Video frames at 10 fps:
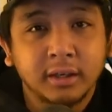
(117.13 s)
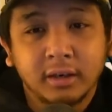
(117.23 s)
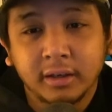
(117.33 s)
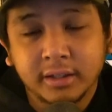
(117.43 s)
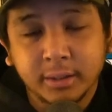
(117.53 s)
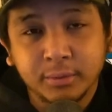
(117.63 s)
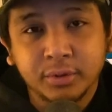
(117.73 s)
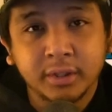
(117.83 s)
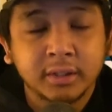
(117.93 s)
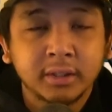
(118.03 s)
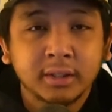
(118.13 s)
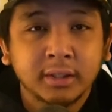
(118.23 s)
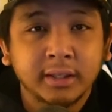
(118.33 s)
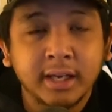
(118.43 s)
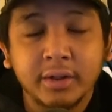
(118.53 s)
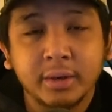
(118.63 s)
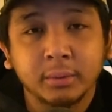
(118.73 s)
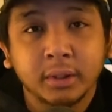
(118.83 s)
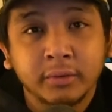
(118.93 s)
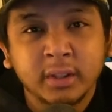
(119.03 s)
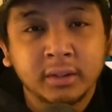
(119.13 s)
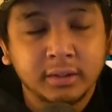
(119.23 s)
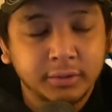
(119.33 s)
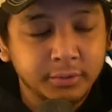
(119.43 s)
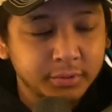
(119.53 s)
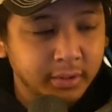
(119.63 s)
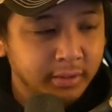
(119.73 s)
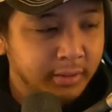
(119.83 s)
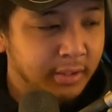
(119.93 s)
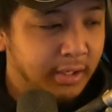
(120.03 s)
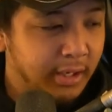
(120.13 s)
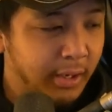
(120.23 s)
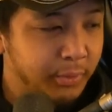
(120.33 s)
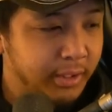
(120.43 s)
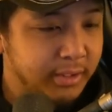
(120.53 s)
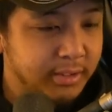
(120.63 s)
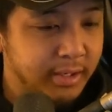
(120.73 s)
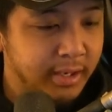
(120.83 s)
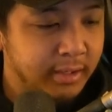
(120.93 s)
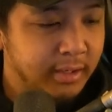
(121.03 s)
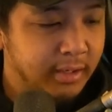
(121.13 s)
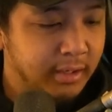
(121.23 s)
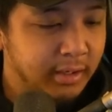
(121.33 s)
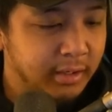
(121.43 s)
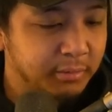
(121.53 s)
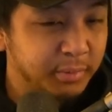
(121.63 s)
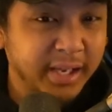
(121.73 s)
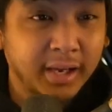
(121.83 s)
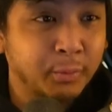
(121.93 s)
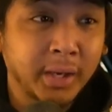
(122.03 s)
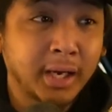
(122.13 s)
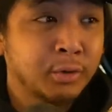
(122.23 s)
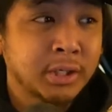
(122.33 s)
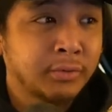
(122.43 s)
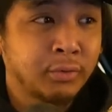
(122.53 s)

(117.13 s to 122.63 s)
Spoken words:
all that type of shit, and how they were living. You know what I'm saying? I would like to see that. But yeah, we got to go see if